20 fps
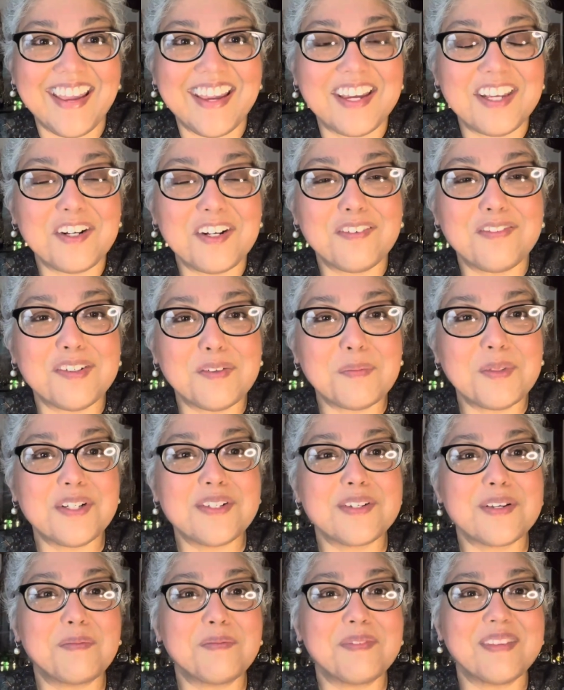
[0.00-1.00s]
eight of them or
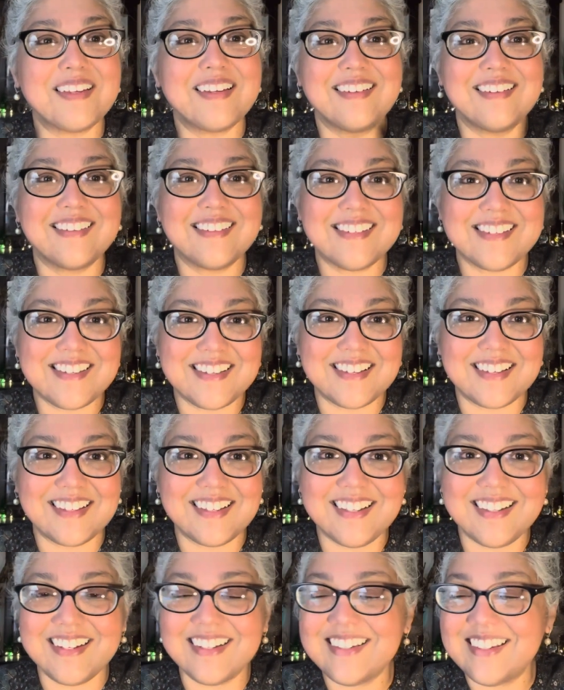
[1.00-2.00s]
something
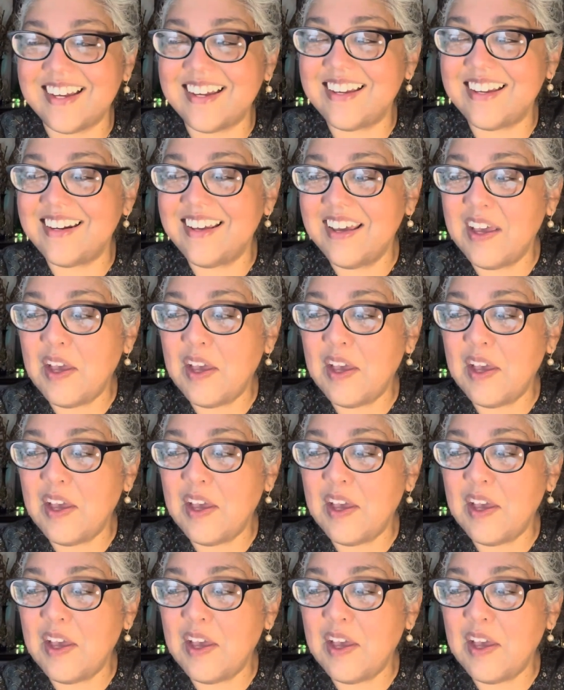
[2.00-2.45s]
silly like that.